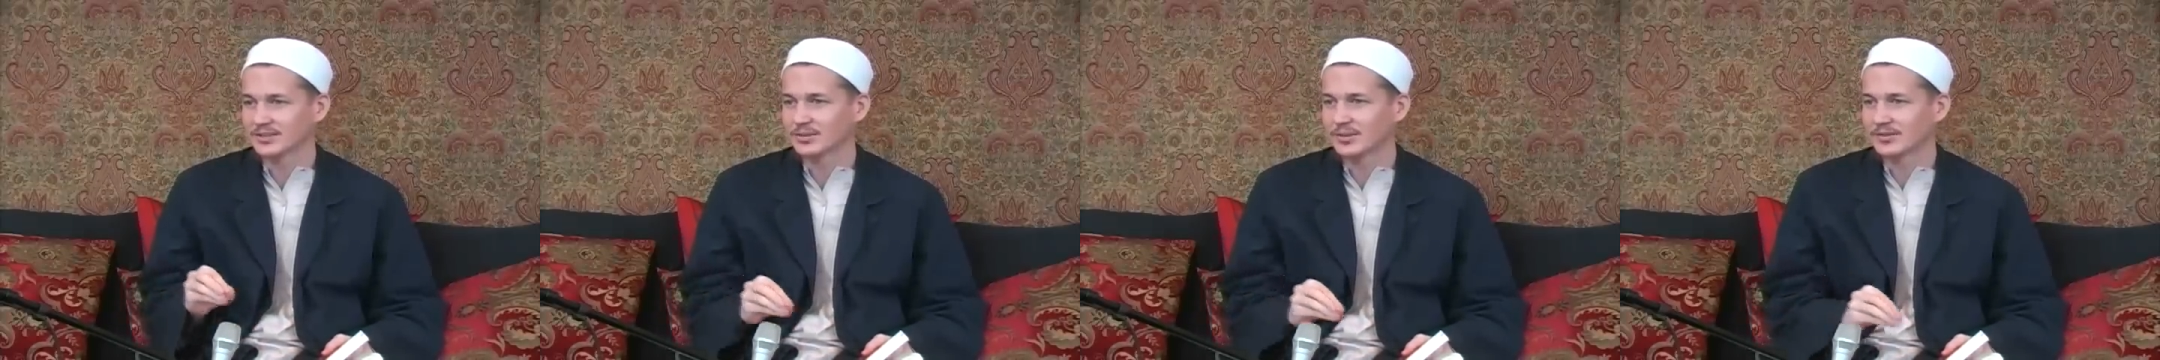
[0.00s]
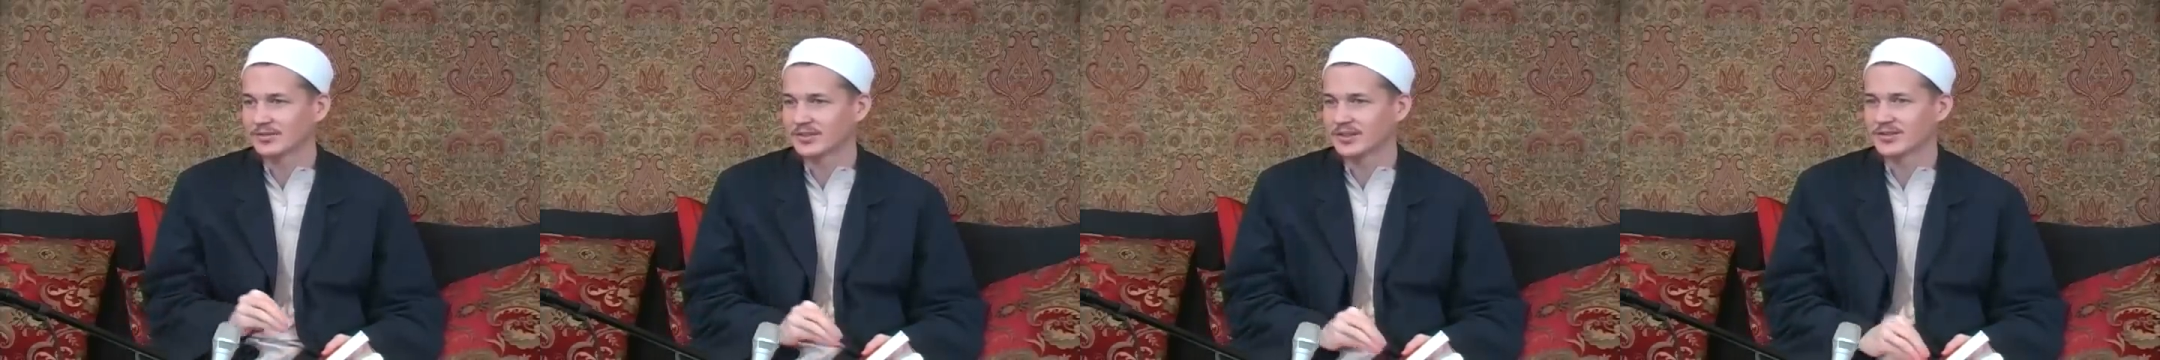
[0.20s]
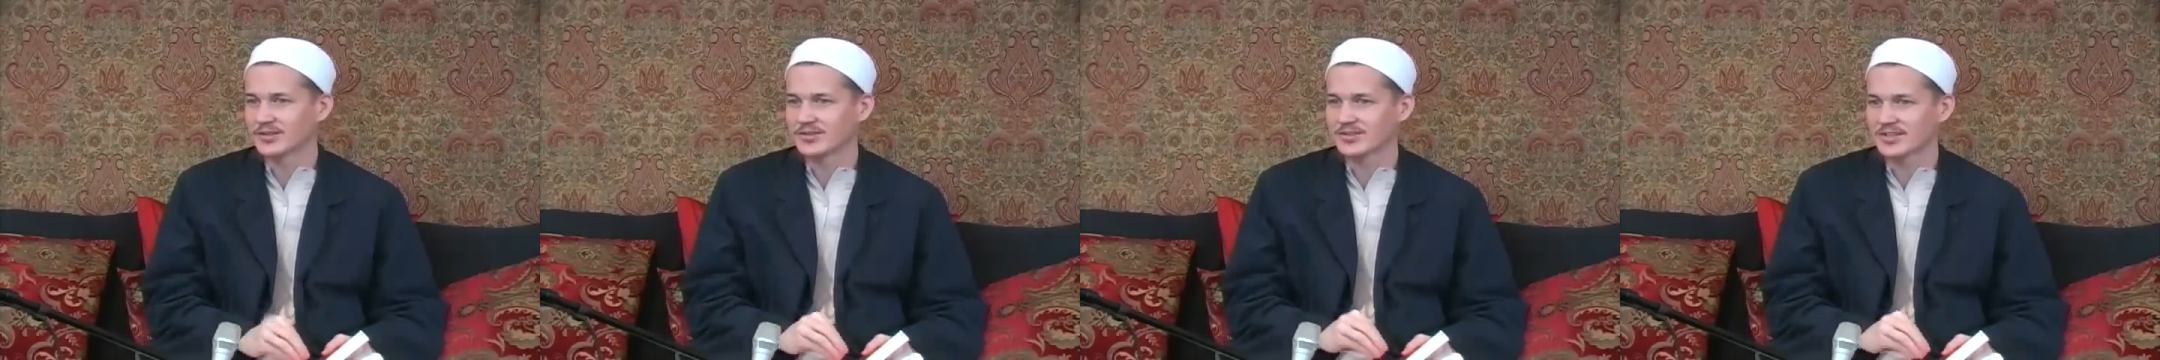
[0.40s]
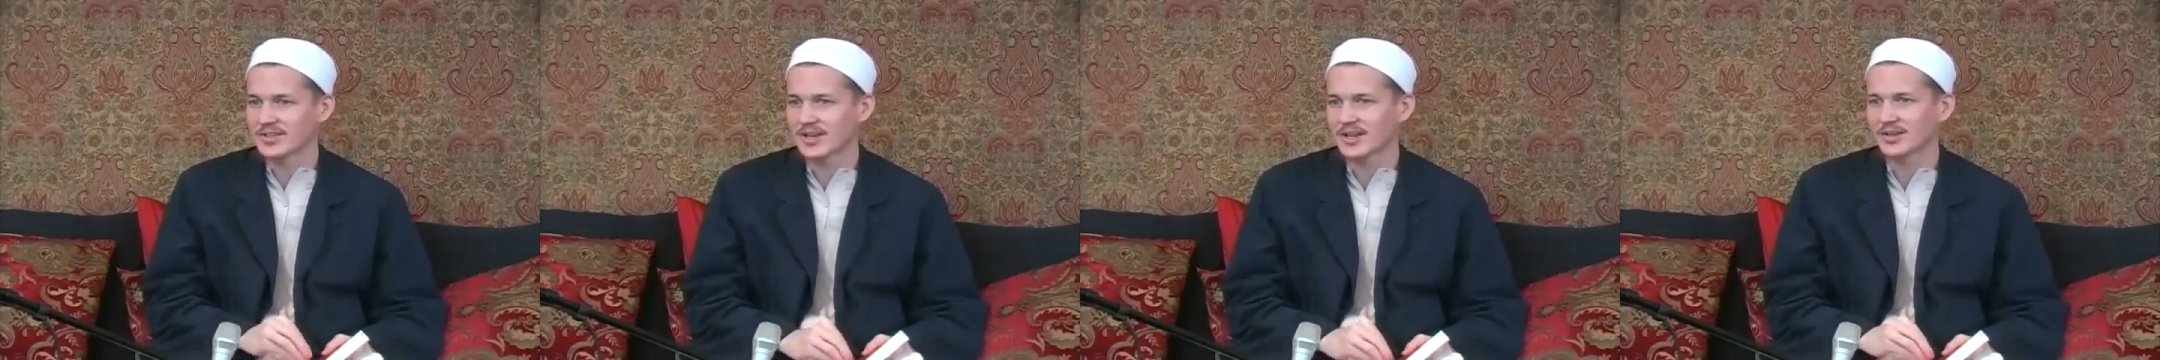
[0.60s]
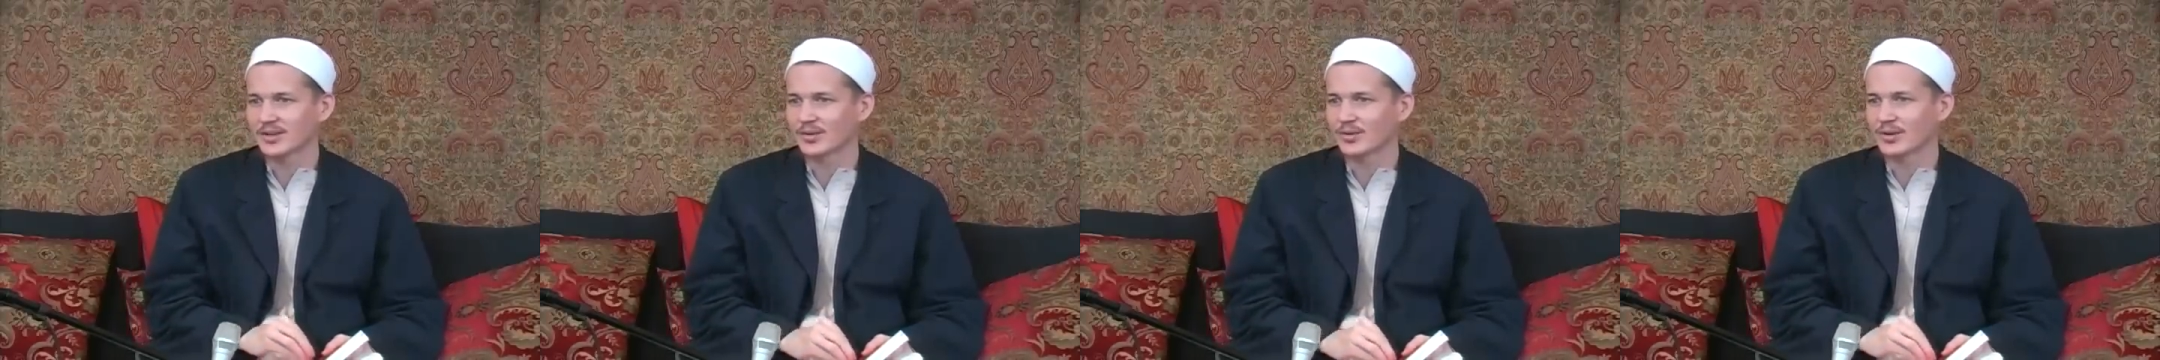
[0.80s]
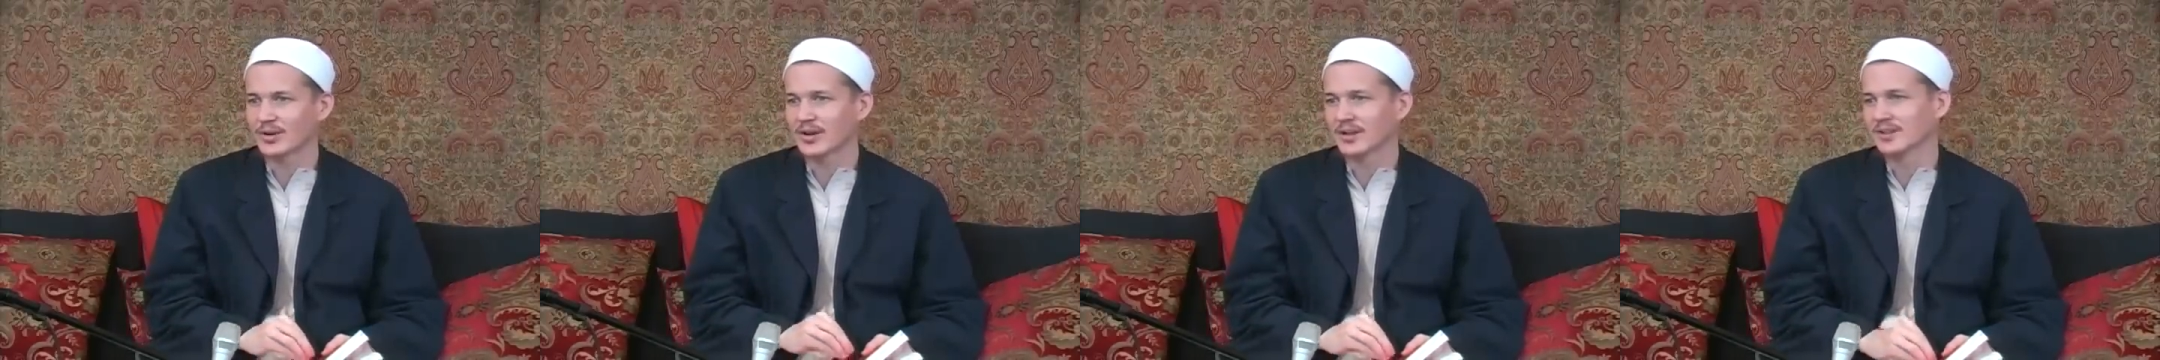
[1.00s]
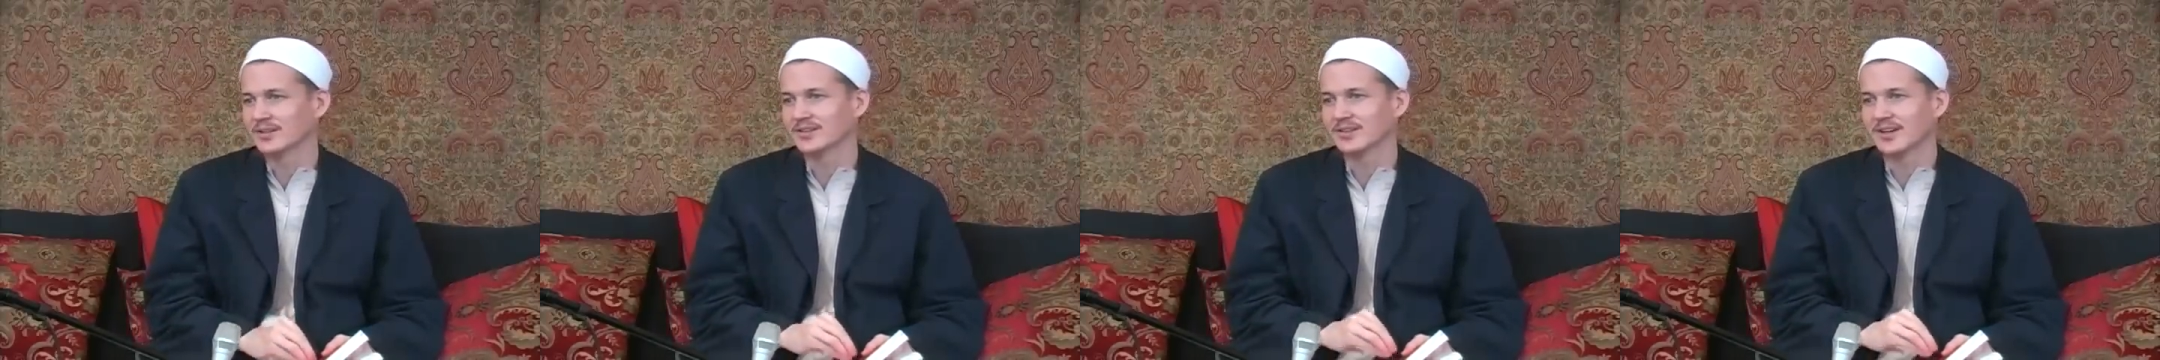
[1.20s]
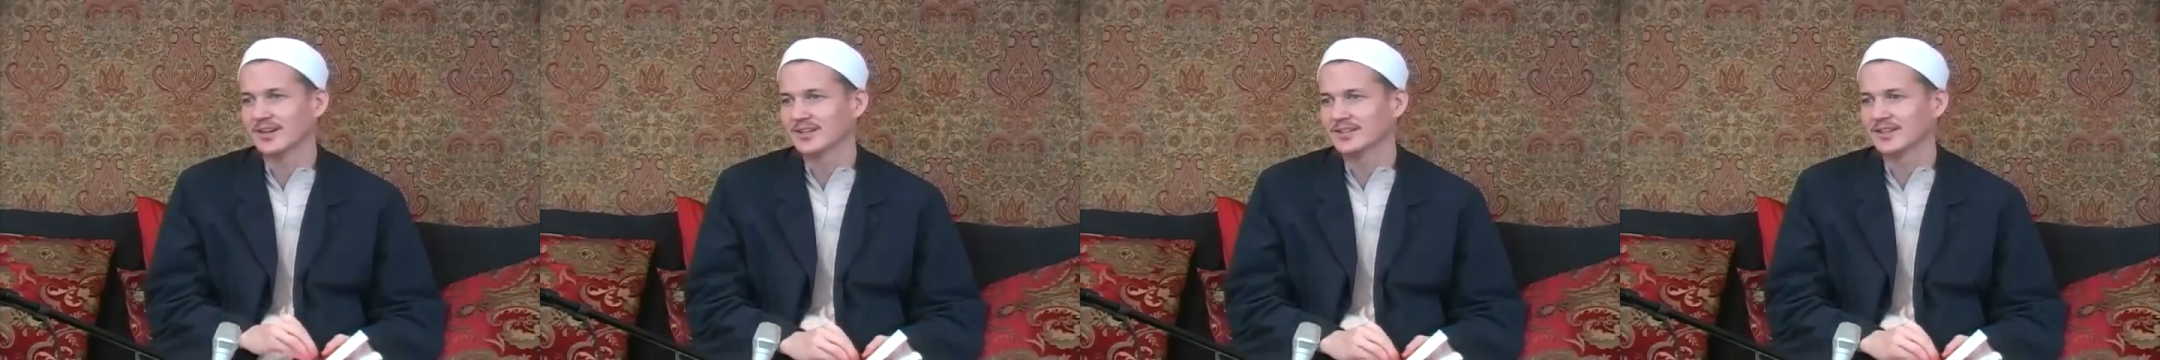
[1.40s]
We have to understand the Quran in the
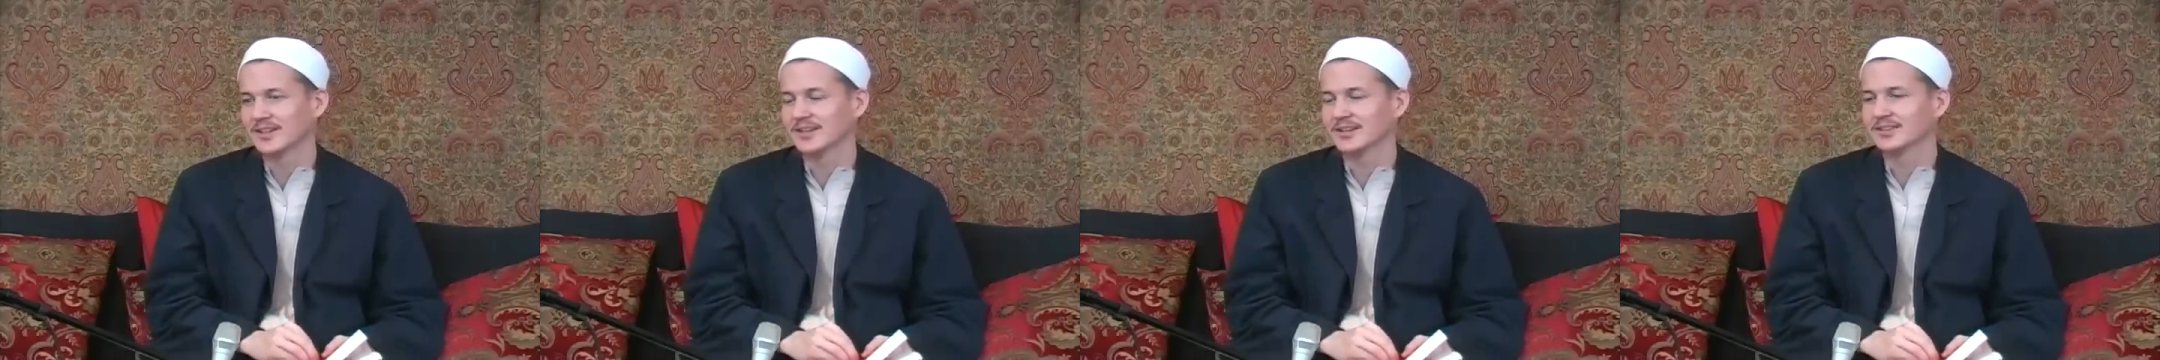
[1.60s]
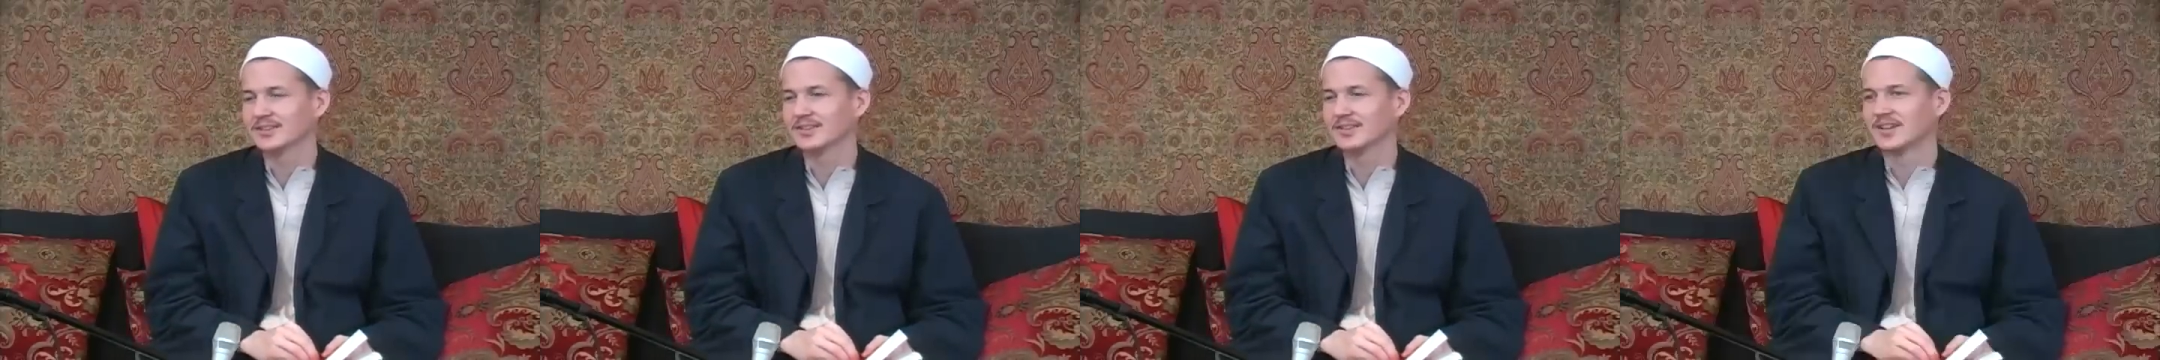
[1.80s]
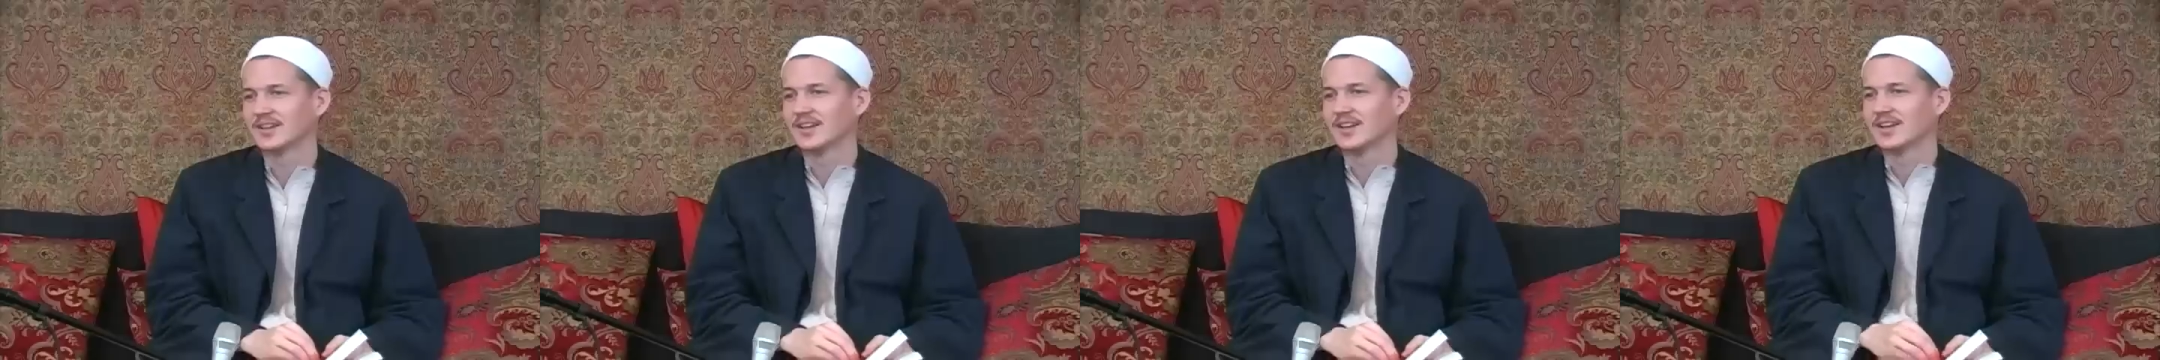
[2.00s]
context.